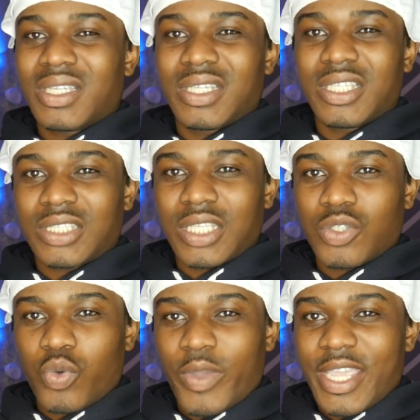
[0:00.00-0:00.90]
But it's
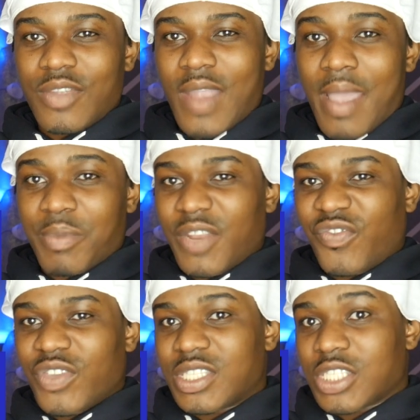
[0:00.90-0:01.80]
the way he rapping.
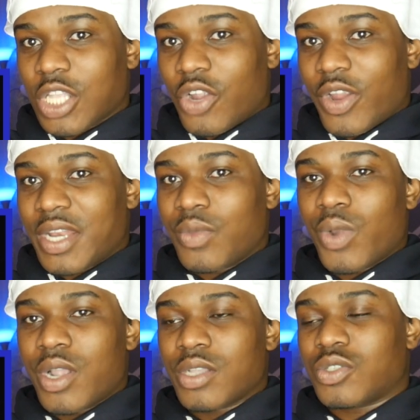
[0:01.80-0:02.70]
If he slur any
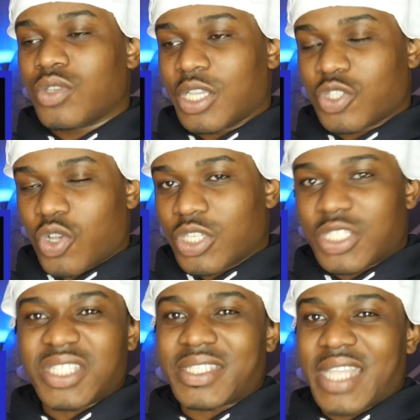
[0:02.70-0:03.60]
words, you, it's gonna
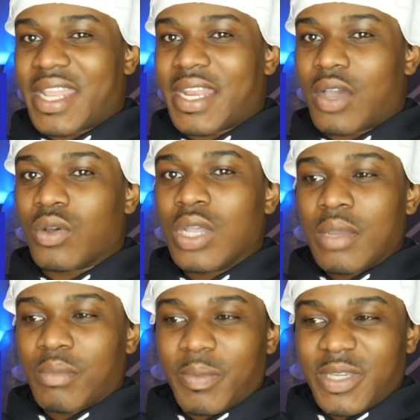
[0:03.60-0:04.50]
stand out.
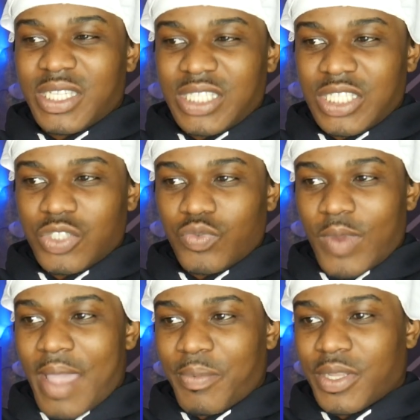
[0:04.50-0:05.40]
But because he just
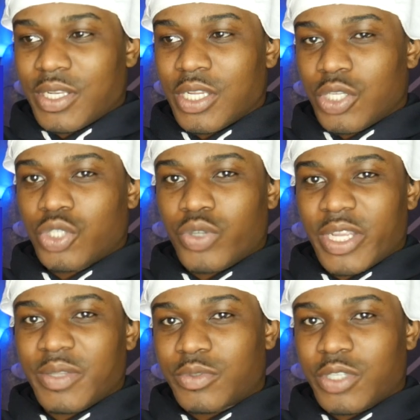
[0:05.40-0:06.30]
rapping
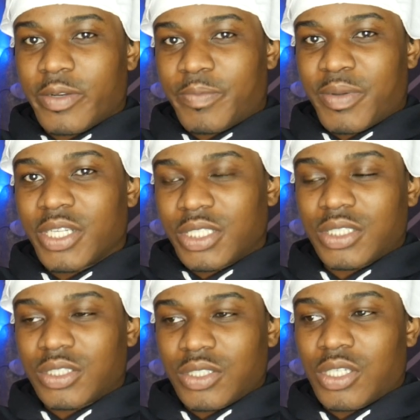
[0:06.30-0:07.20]
straight to the
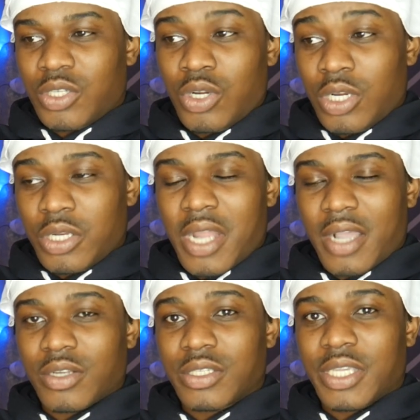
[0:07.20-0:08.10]
punch, you're
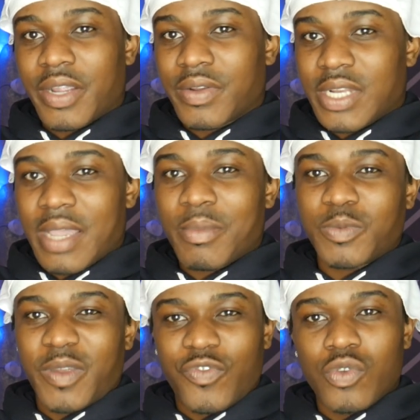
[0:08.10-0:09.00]
not gonna hear it that
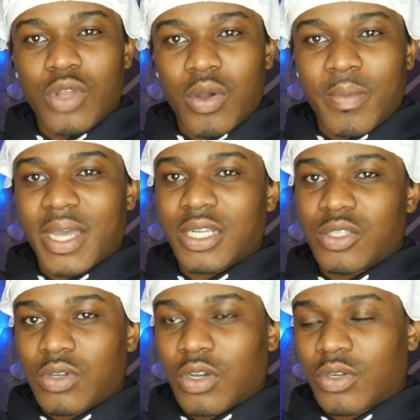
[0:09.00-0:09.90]
much. But if you know about it,
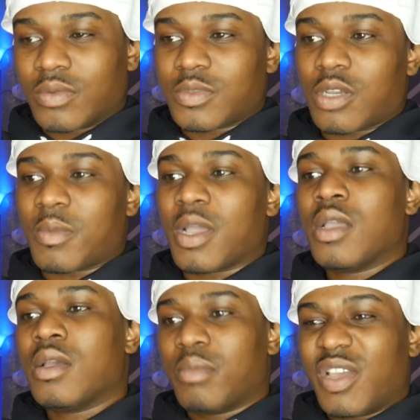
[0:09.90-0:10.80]
you gonna know what I'm talking about.
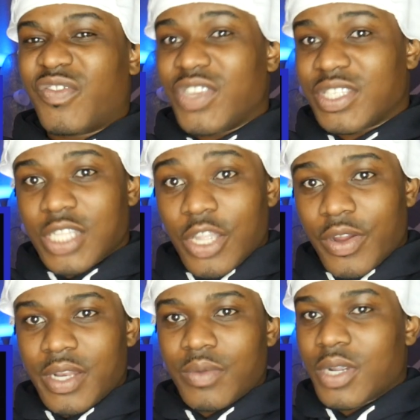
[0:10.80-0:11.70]
But if he
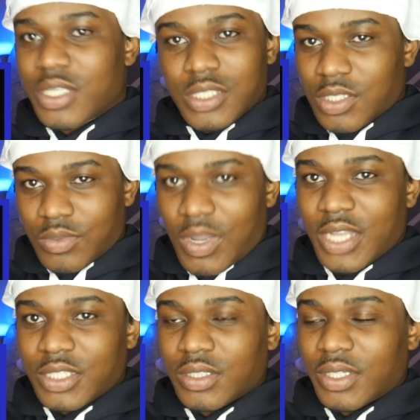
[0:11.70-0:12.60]
slur any words,
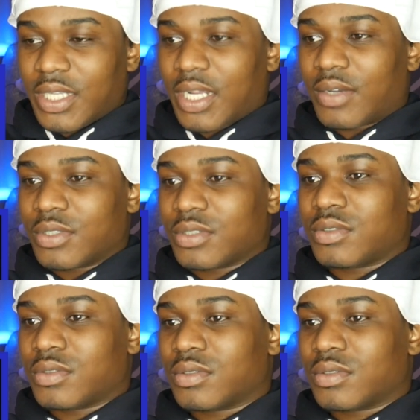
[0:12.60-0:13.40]
watch, you gonna hear that order too.